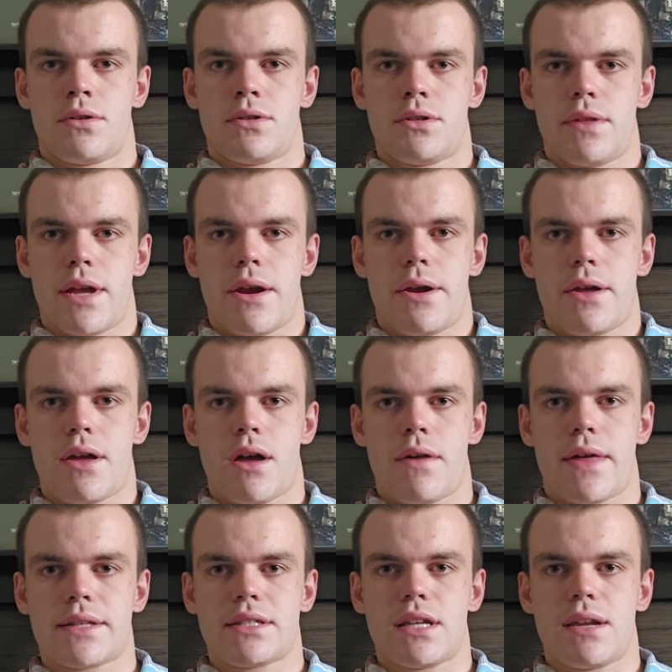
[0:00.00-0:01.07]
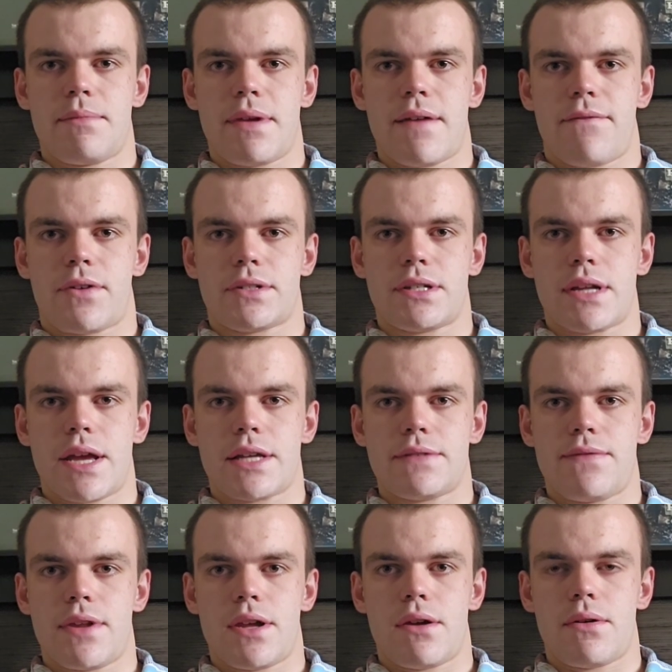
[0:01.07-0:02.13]
So there you go. That's going to be it for today's
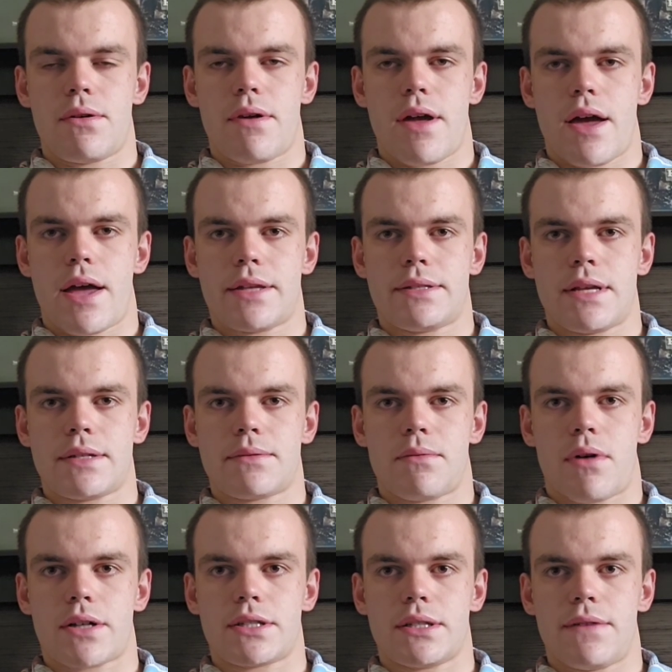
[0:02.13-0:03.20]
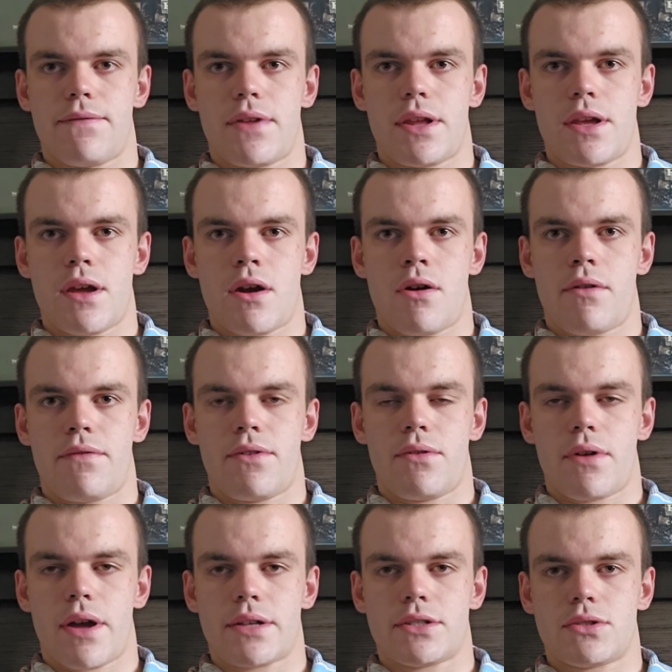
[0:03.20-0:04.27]
video, you guys. Thanks for watching the video. If you
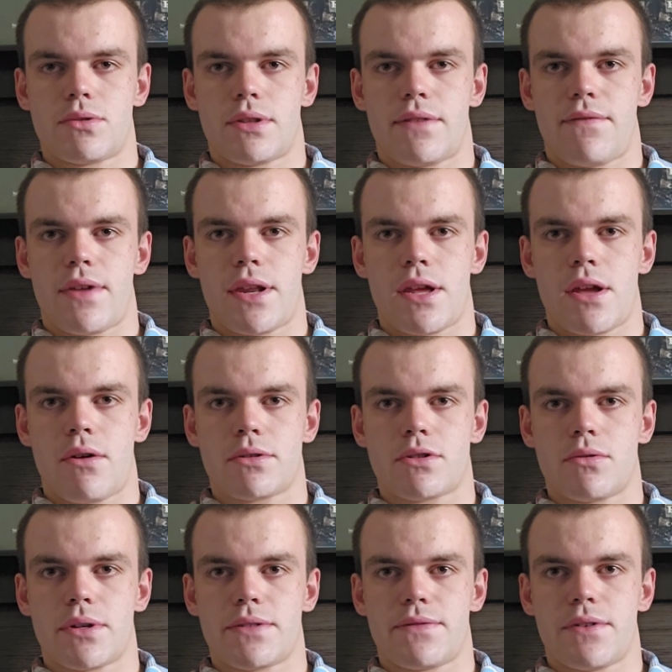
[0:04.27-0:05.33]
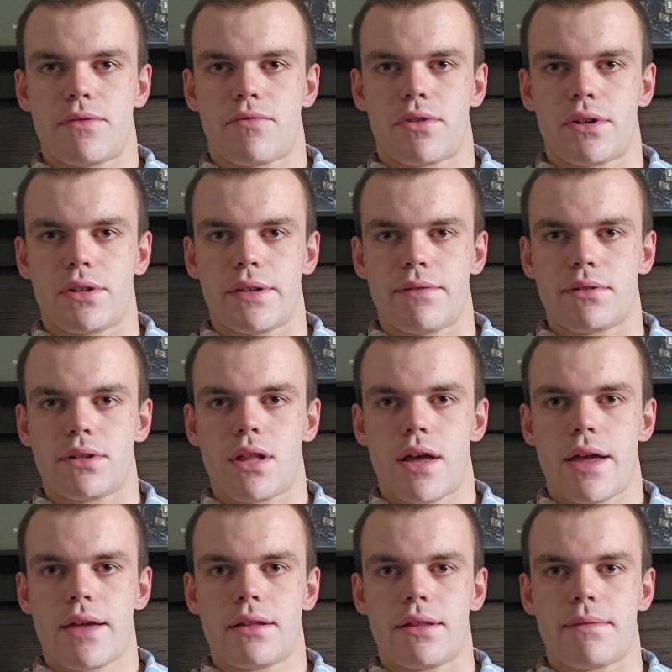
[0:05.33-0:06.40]
guys enjoyed the video, as always, feel free to leave a
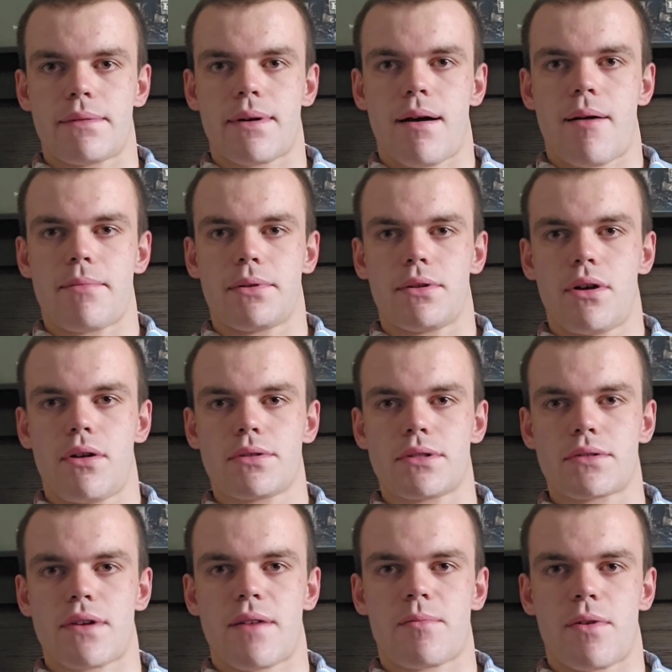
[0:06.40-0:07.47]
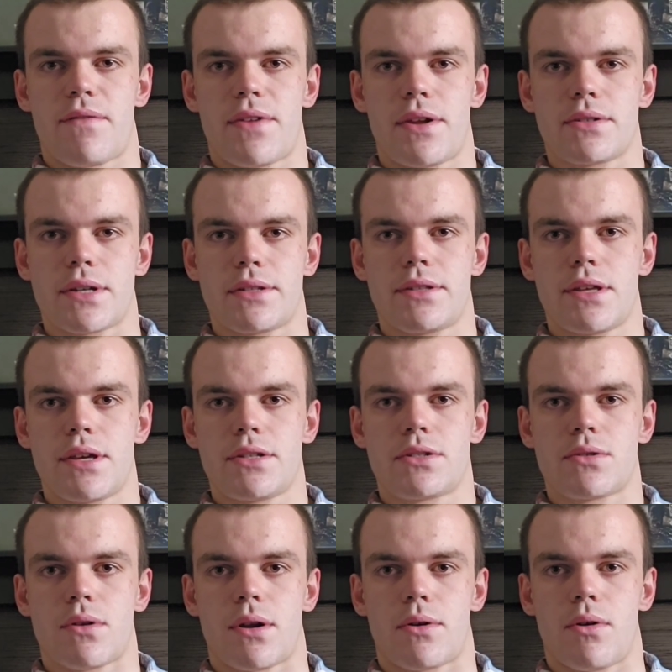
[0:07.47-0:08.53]
like, leave a comment below, subscribe for more videos like this,
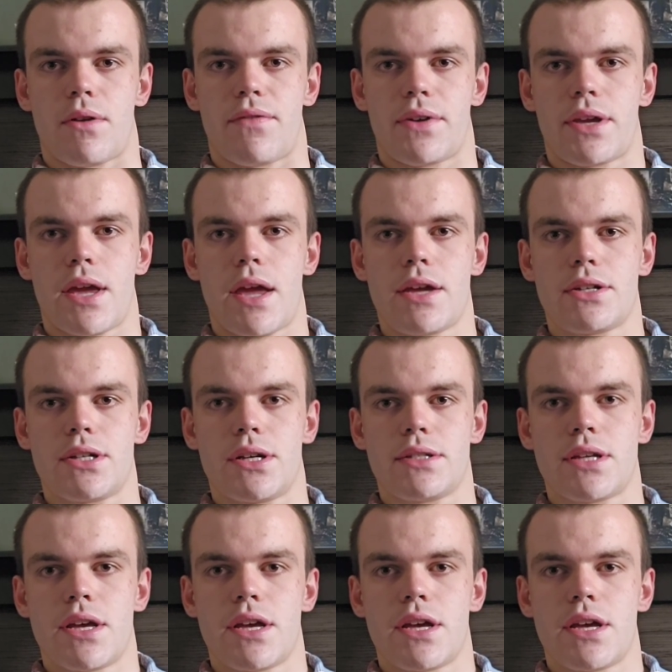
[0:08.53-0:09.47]
turn on notifications,